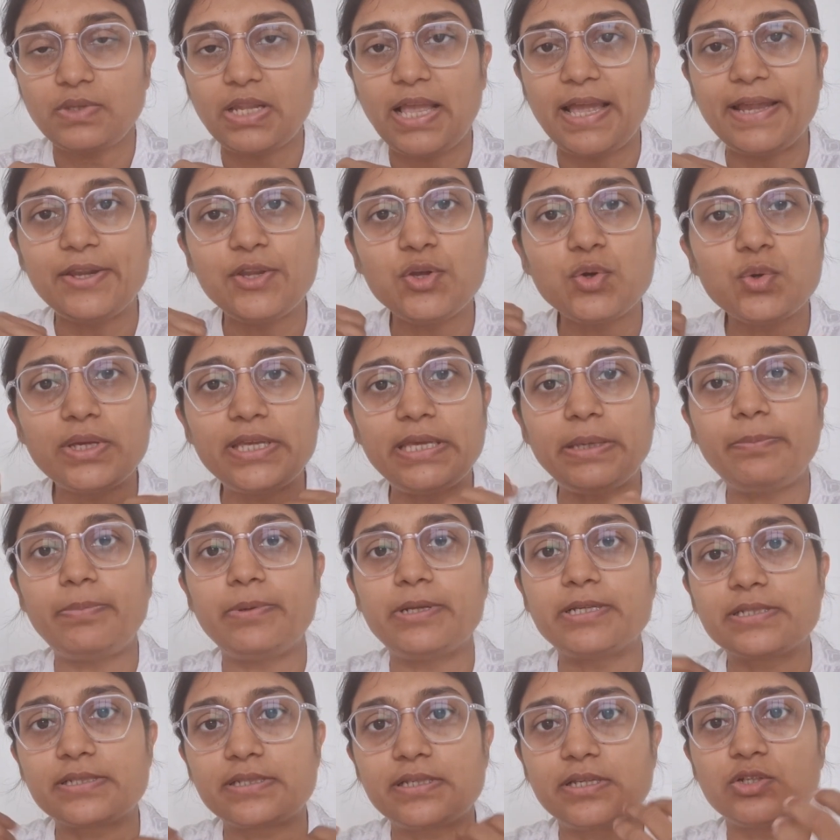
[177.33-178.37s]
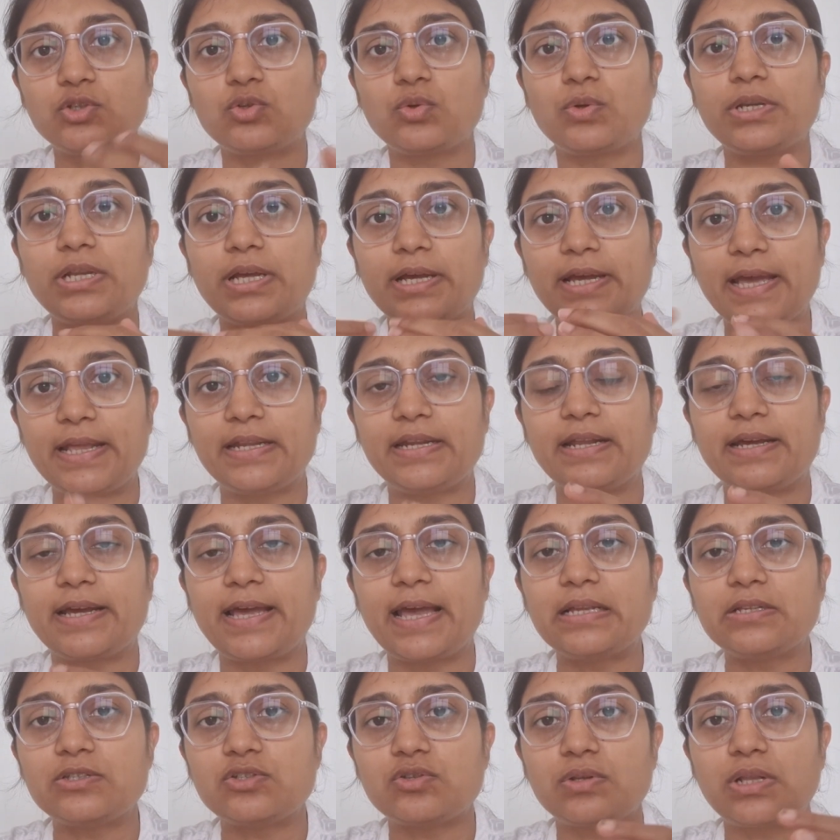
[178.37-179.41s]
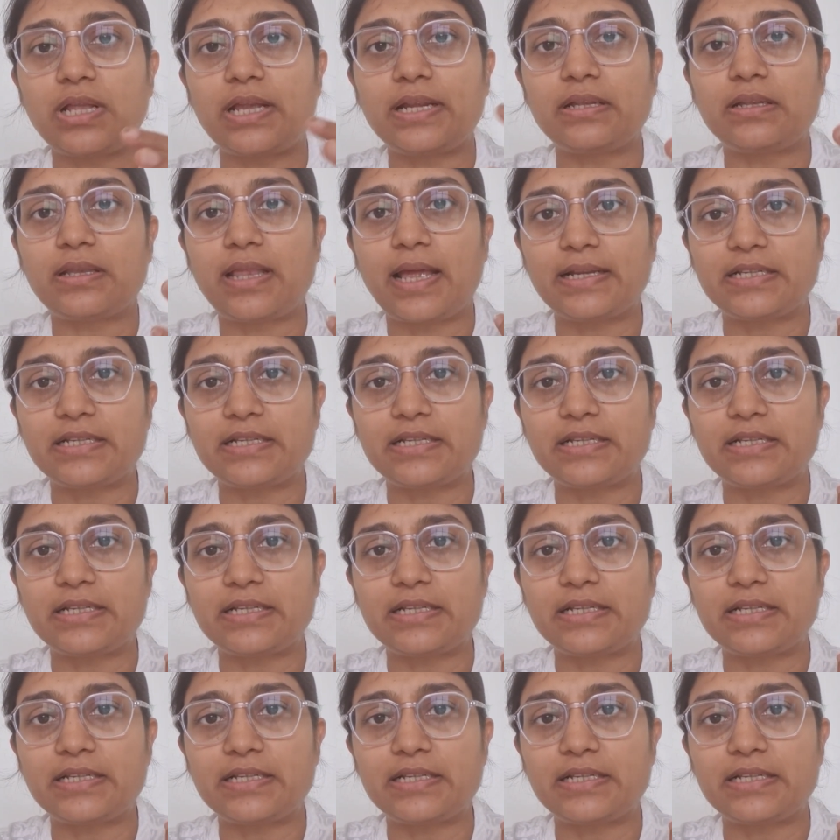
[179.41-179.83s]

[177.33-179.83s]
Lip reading: And you keep listening to it again and again so that